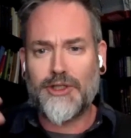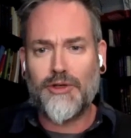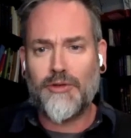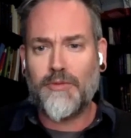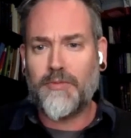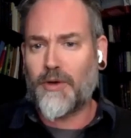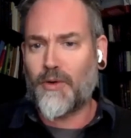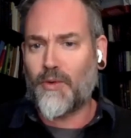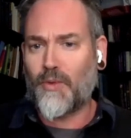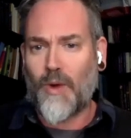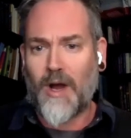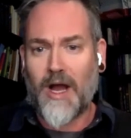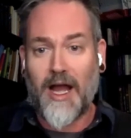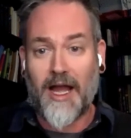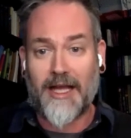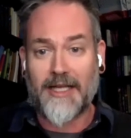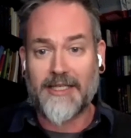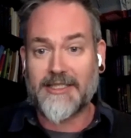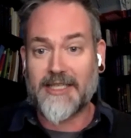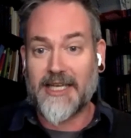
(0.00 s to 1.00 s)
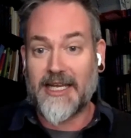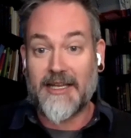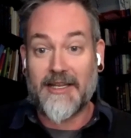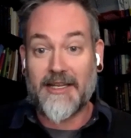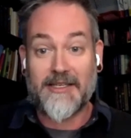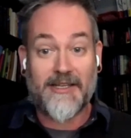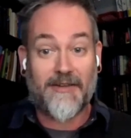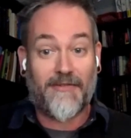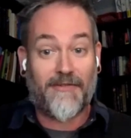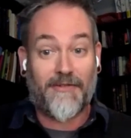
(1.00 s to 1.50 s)
super wise
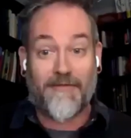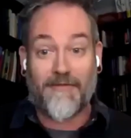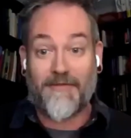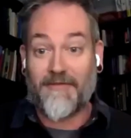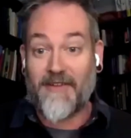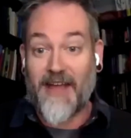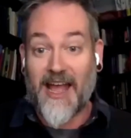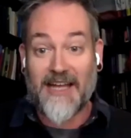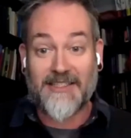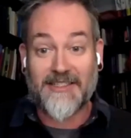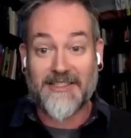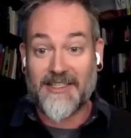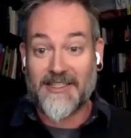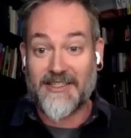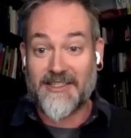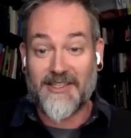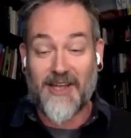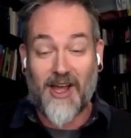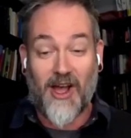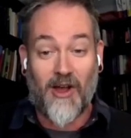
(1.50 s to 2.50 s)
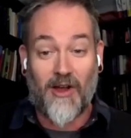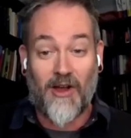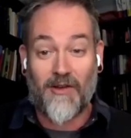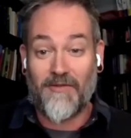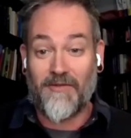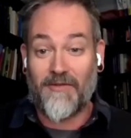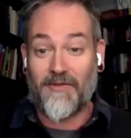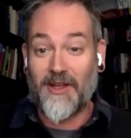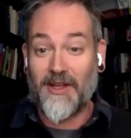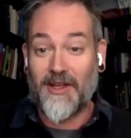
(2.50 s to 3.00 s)
in different facets
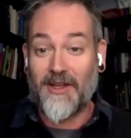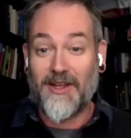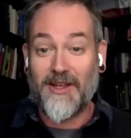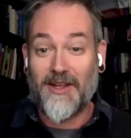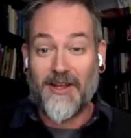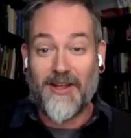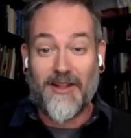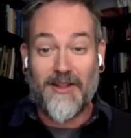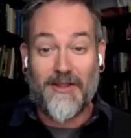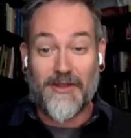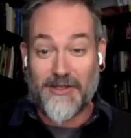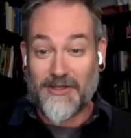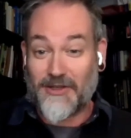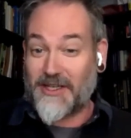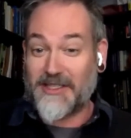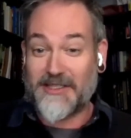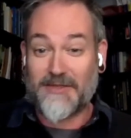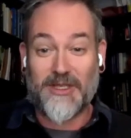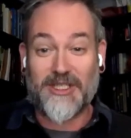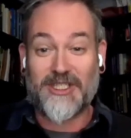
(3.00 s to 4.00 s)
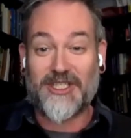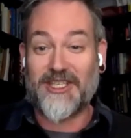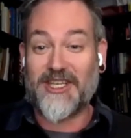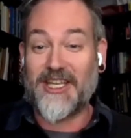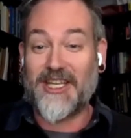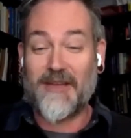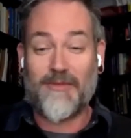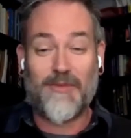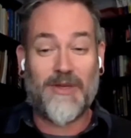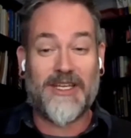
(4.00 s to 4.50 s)
of the transmission.
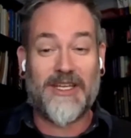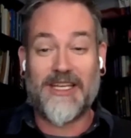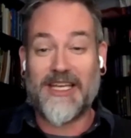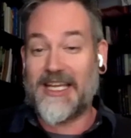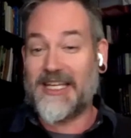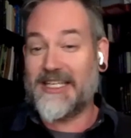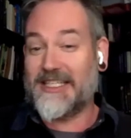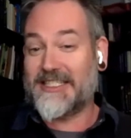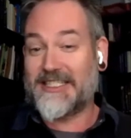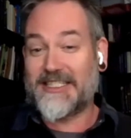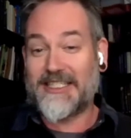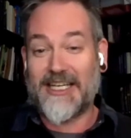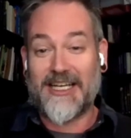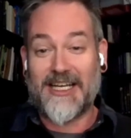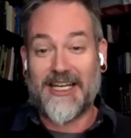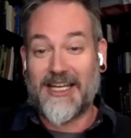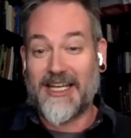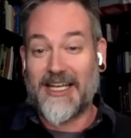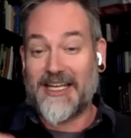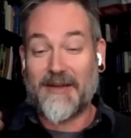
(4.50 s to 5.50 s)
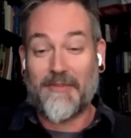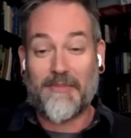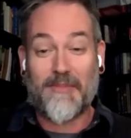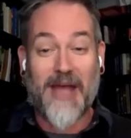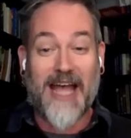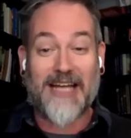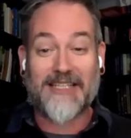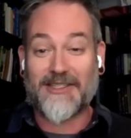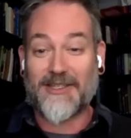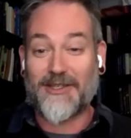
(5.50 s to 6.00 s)
Ibby is an
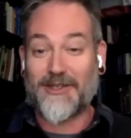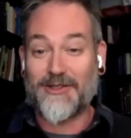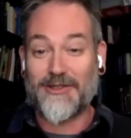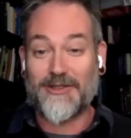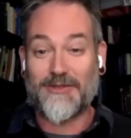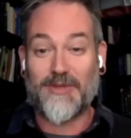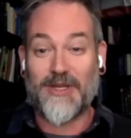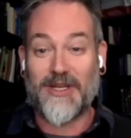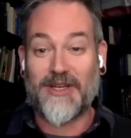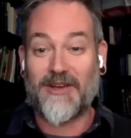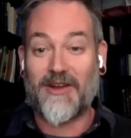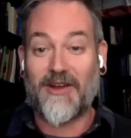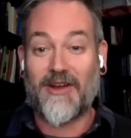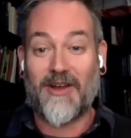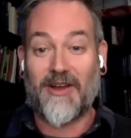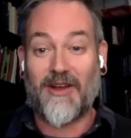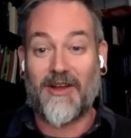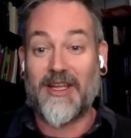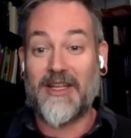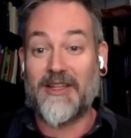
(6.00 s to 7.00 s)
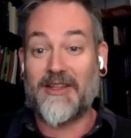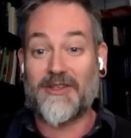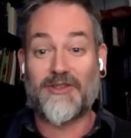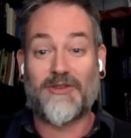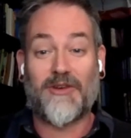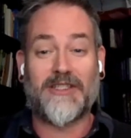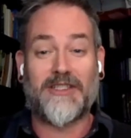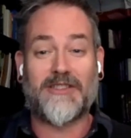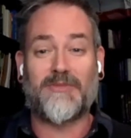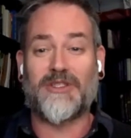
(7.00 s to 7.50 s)
ambassador who's been in the
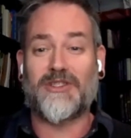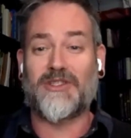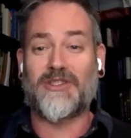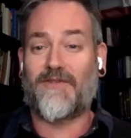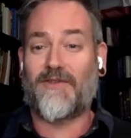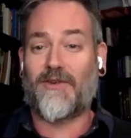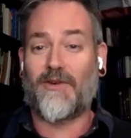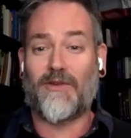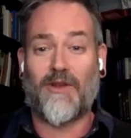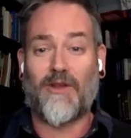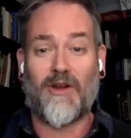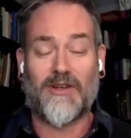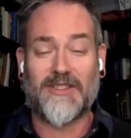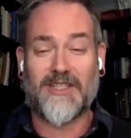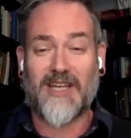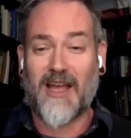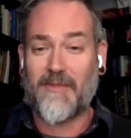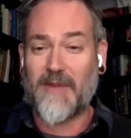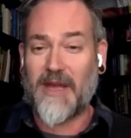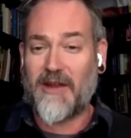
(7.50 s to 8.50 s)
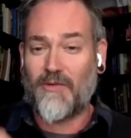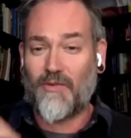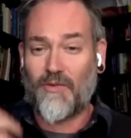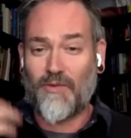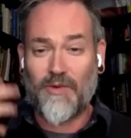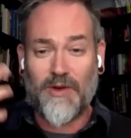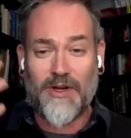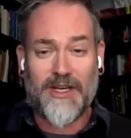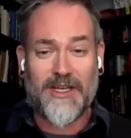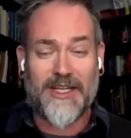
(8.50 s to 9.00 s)
transmission for a long time and
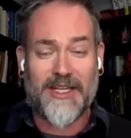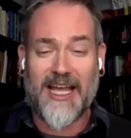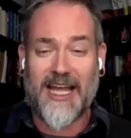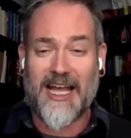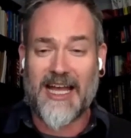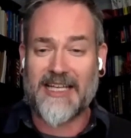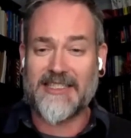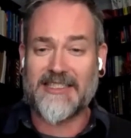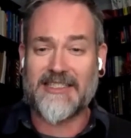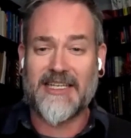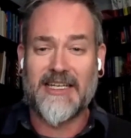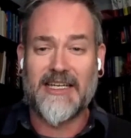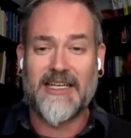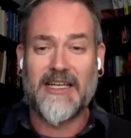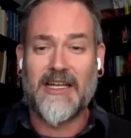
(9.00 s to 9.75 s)
really has